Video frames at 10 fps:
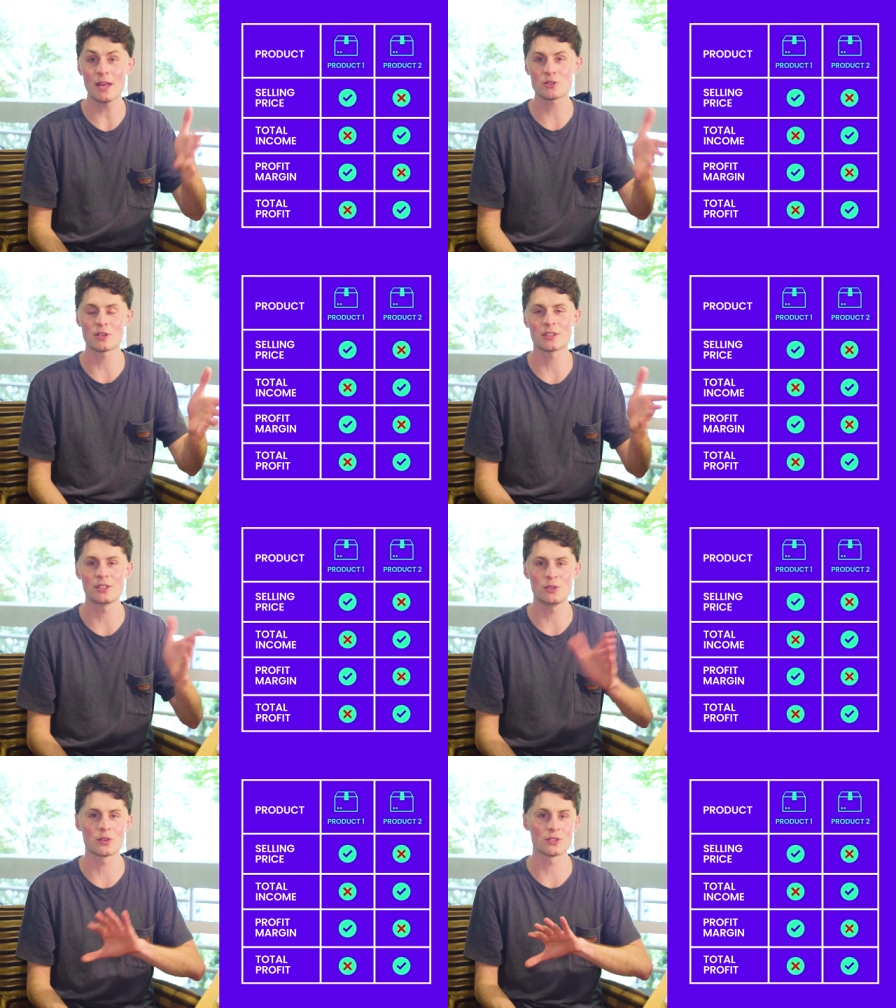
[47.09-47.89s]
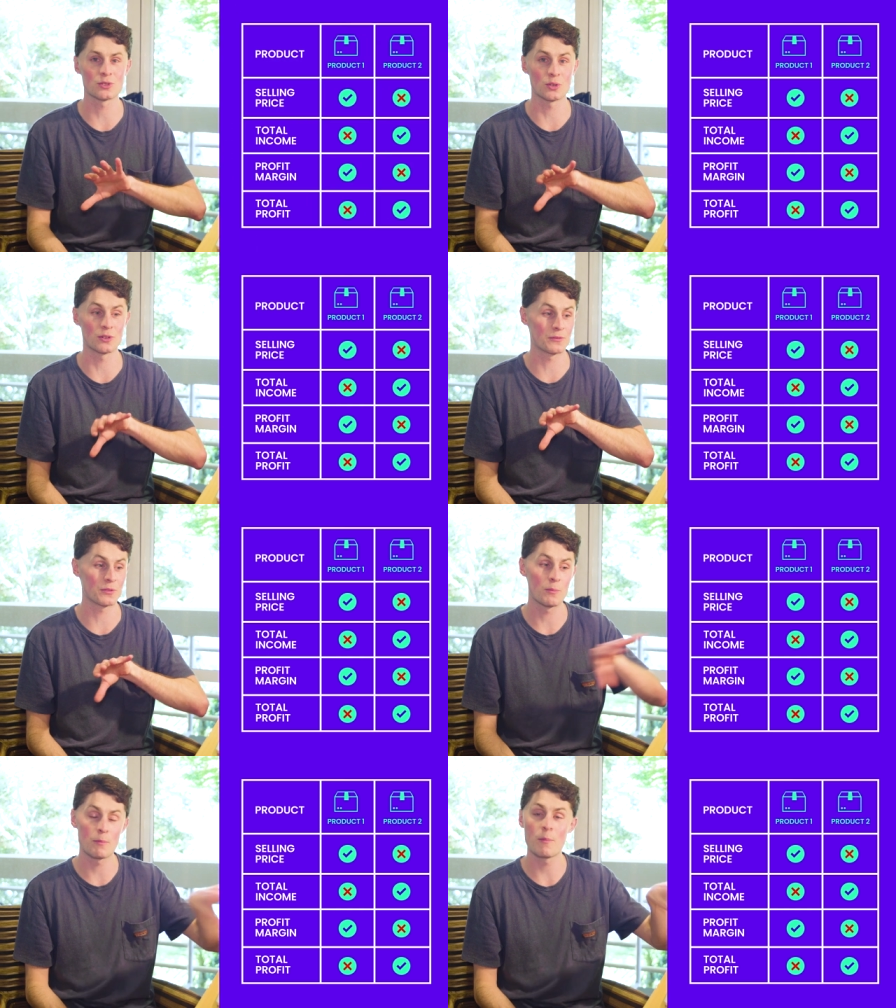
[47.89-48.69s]
a metric that you can sort
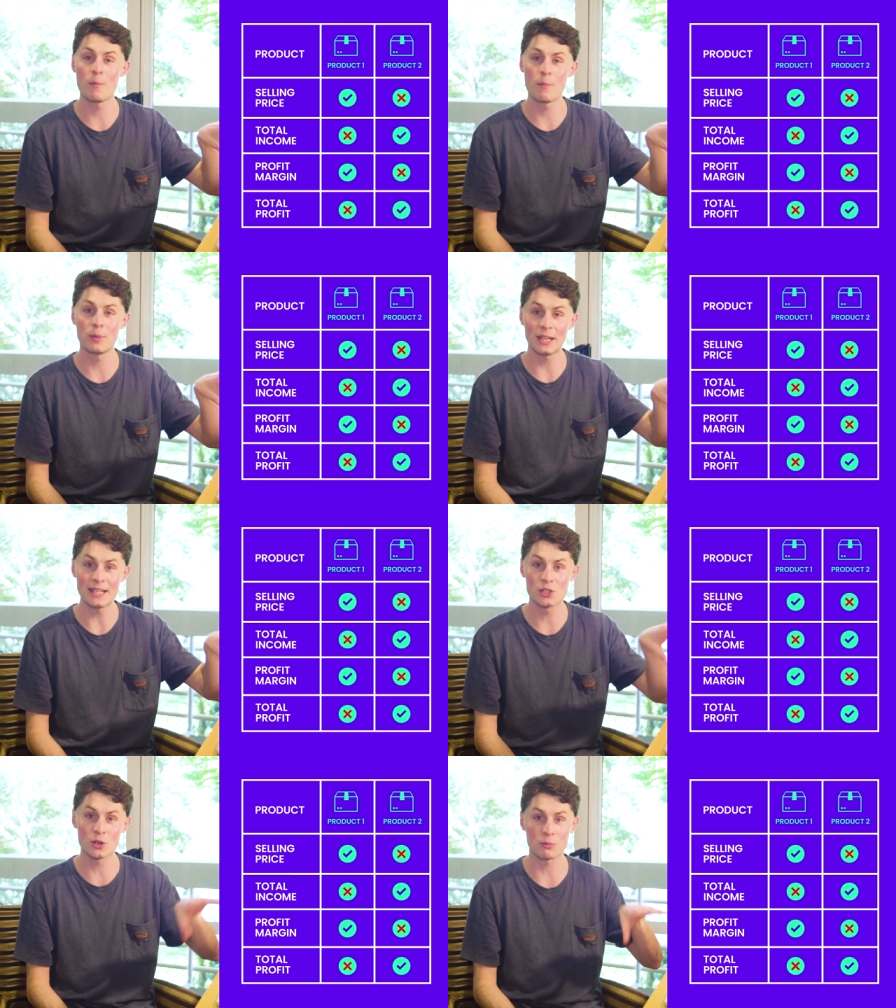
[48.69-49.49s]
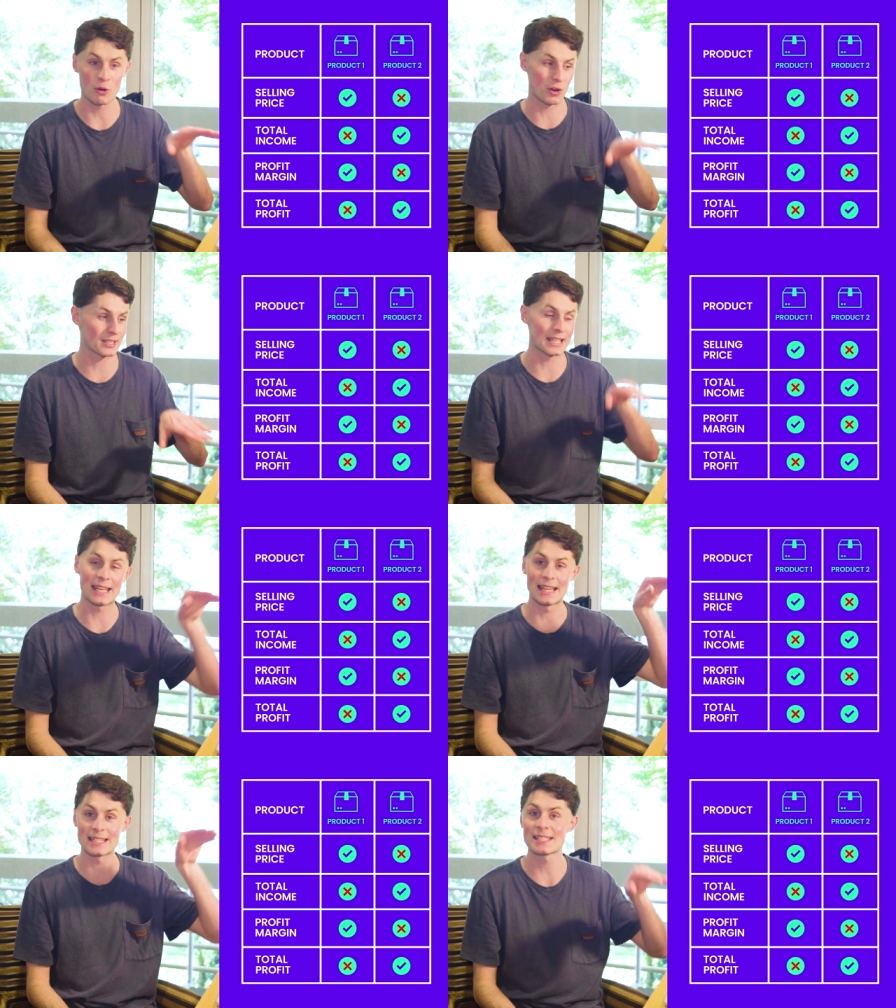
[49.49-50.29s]
of place your product
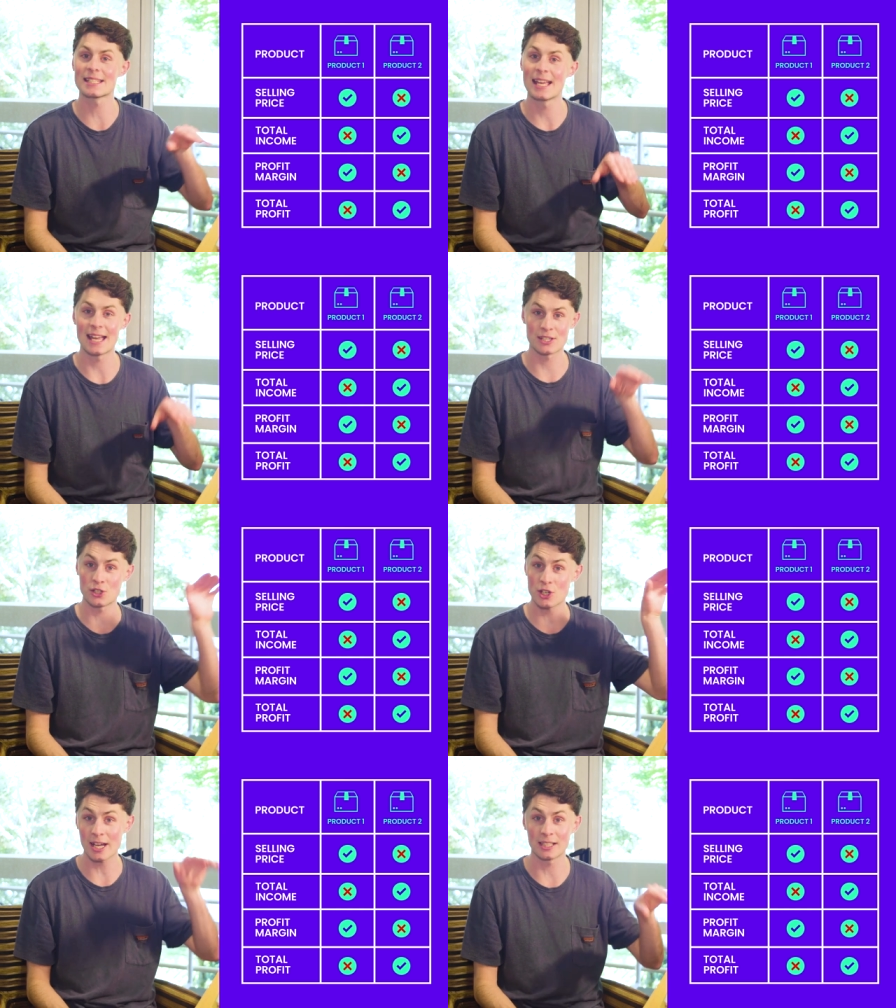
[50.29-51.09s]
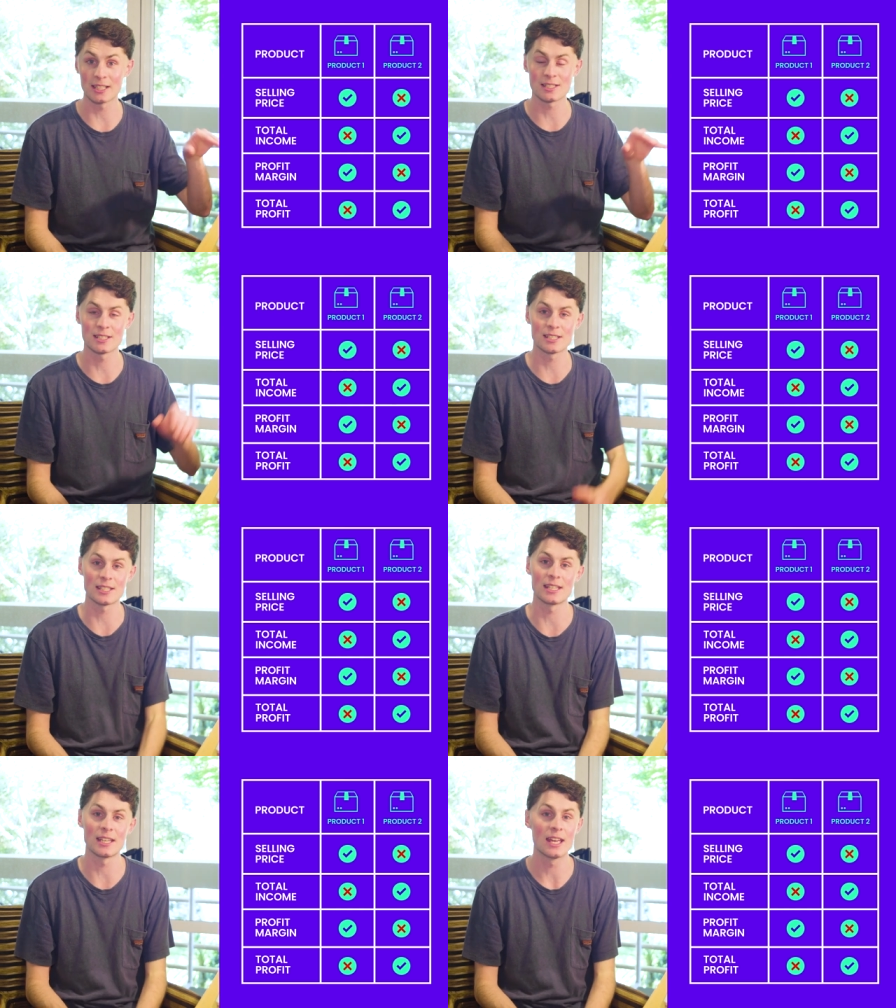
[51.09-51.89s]
against as a checklist and
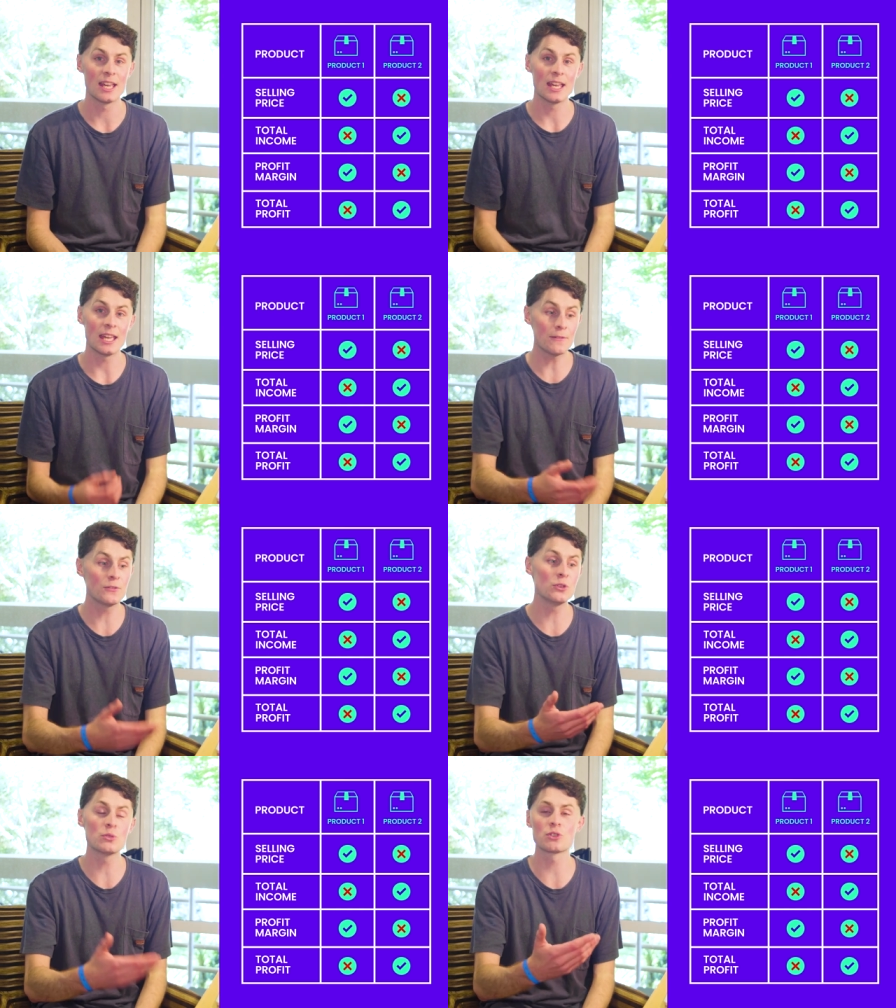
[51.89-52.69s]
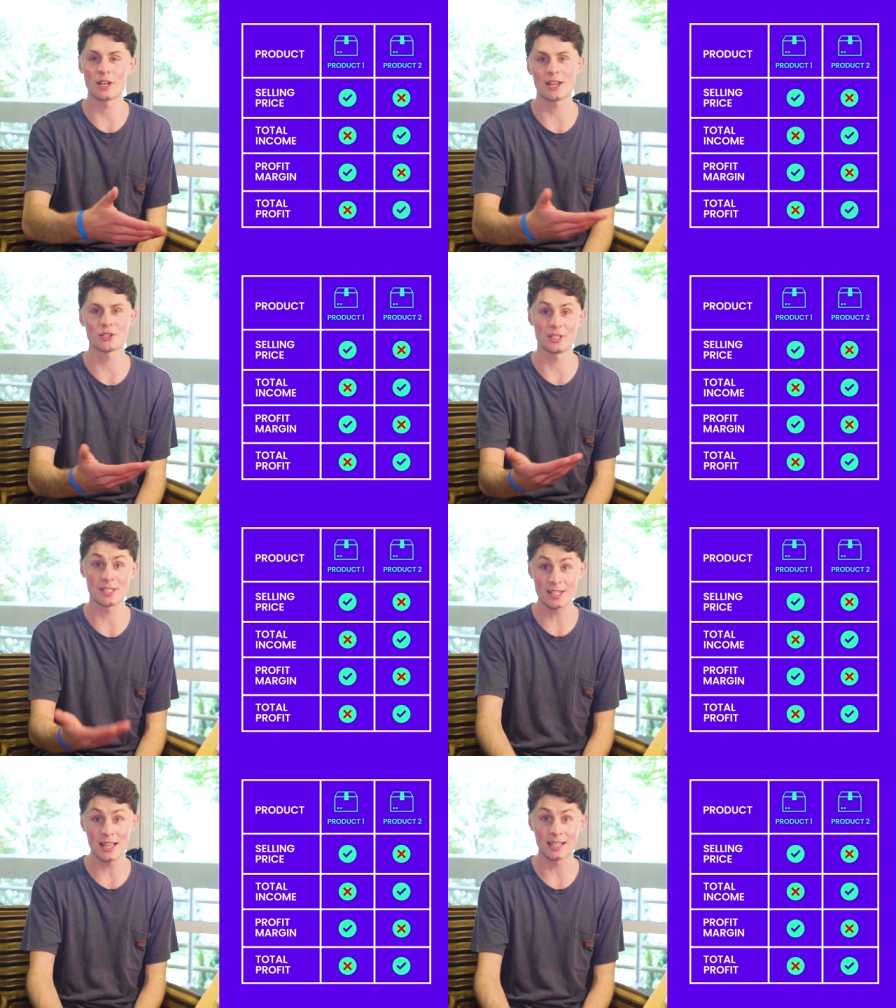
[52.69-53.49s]
see if you should actually
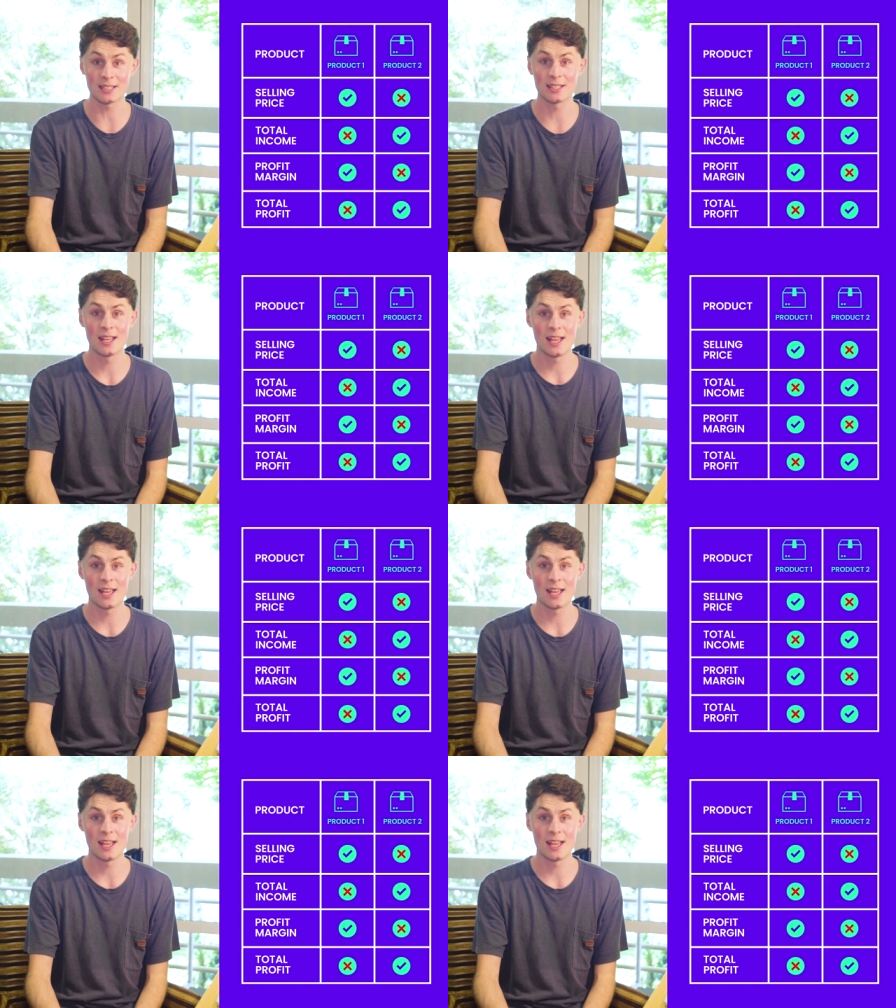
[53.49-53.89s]
sell it.